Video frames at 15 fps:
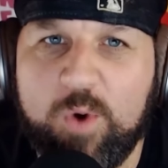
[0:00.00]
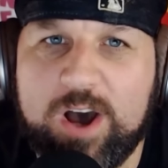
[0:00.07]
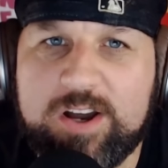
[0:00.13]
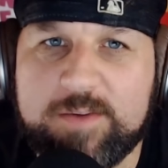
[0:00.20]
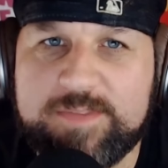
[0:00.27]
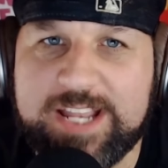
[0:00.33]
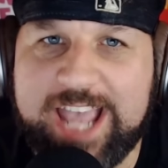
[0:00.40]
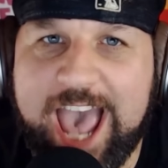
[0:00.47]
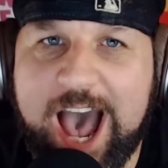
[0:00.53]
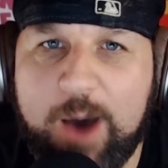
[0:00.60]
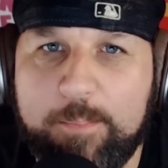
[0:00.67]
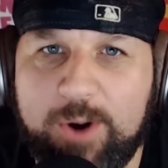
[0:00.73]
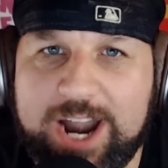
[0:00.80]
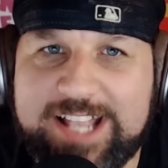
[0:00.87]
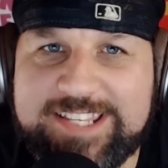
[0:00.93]
welcome to Kyle
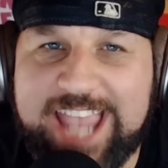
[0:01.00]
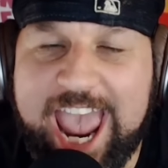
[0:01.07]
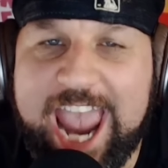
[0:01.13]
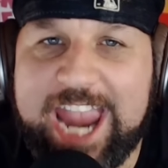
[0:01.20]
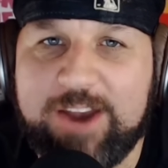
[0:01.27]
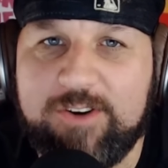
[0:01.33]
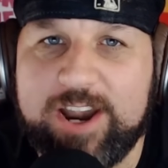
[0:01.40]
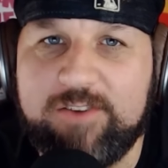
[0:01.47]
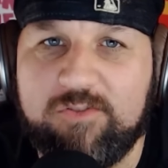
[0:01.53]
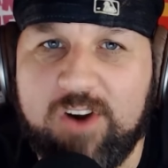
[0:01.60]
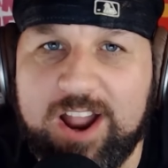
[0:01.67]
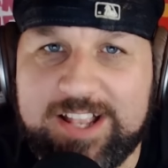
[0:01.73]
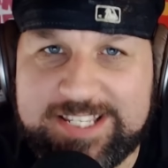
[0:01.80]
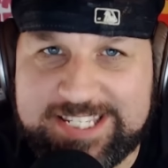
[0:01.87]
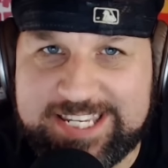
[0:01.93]
Brandt's Angry
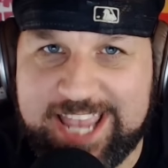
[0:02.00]
Run